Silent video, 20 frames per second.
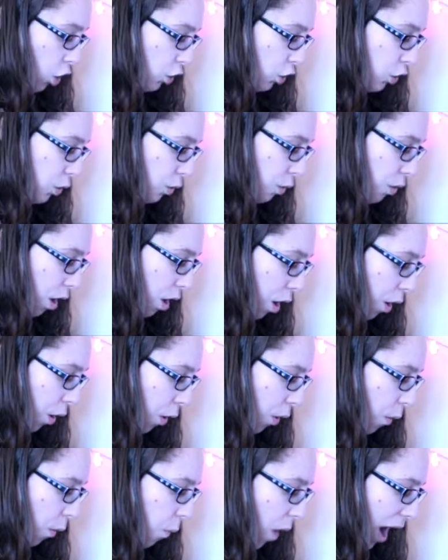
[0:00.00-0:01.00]

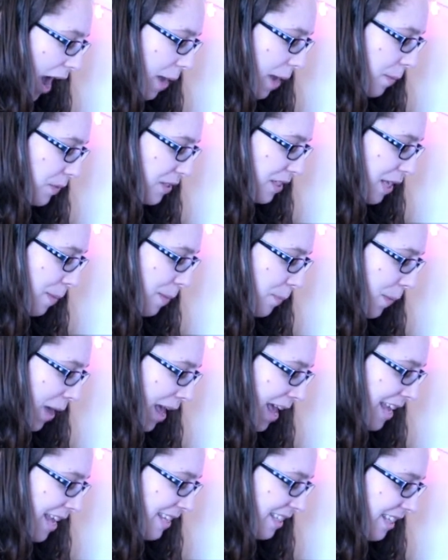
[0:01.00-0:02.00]
Cool! YMC
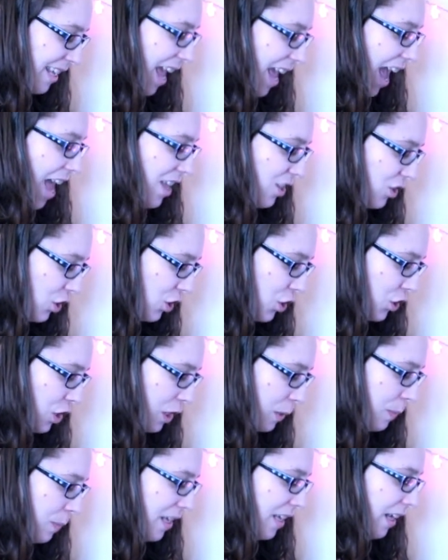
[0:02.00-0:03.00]
Paisley and
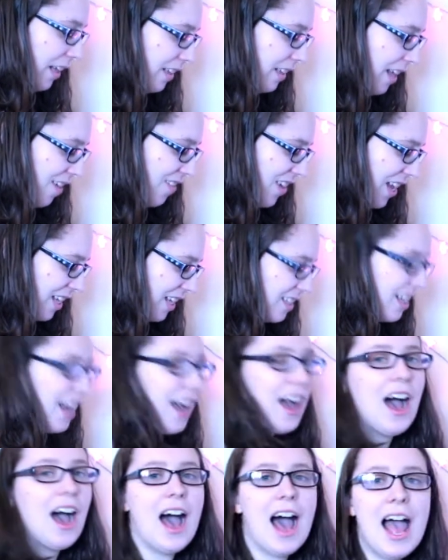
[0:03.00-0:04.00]
Toonspeak love it.
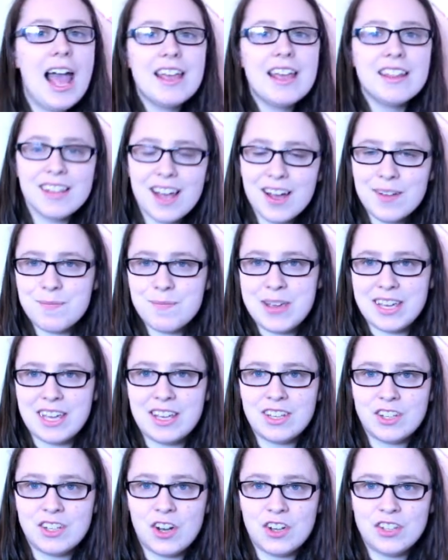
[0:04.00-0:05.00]
I love
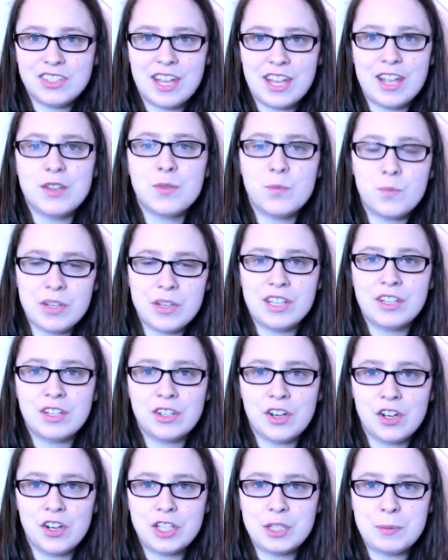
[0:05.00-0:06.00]
making content within
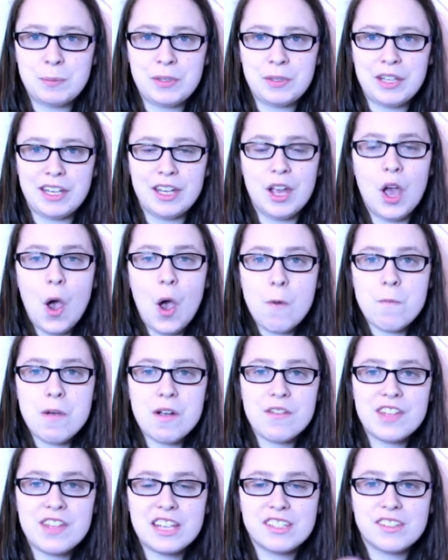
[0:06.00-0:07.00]
cosplay.
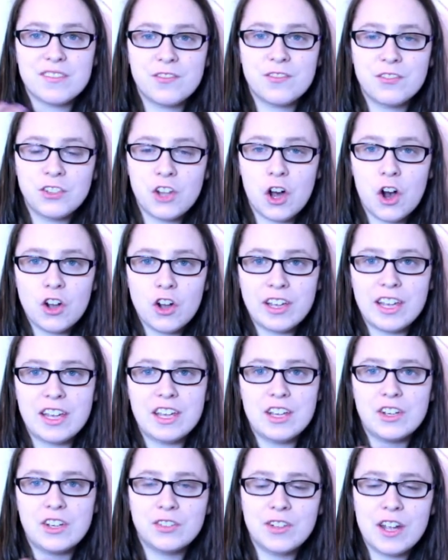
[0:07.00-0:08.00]
Whether that's
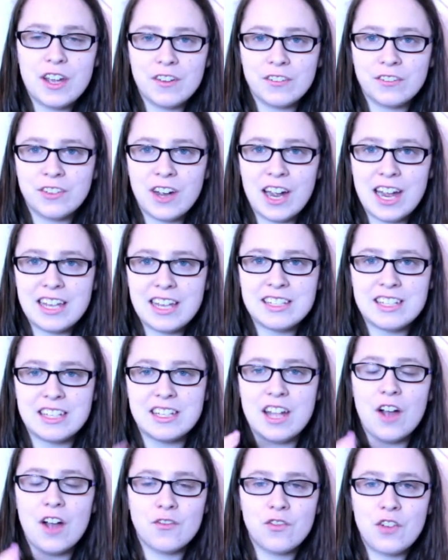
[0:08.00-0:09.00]
vlogging, creative
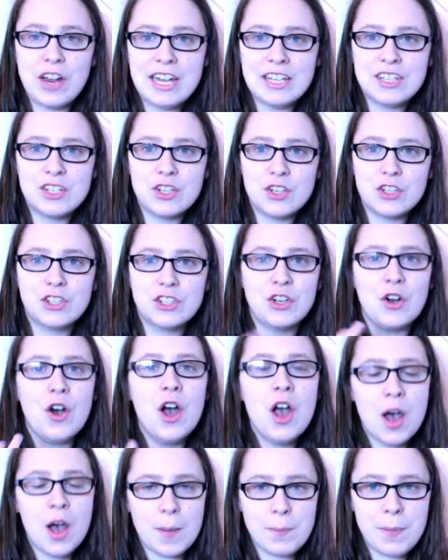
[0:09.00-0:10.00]
writing, a radio show,
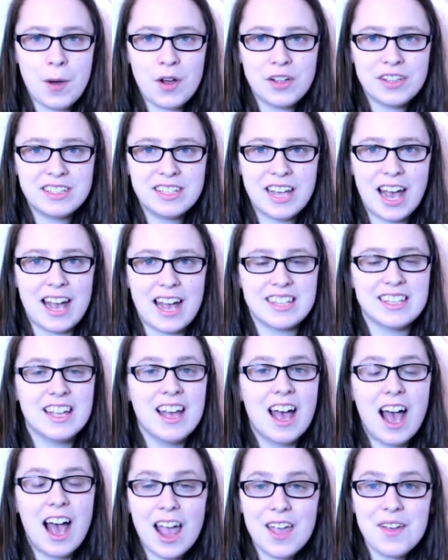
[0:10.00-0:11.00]
a podcast.
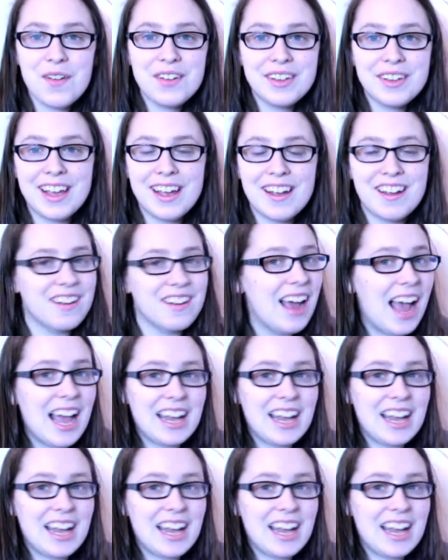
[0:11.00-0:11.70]
I don't care.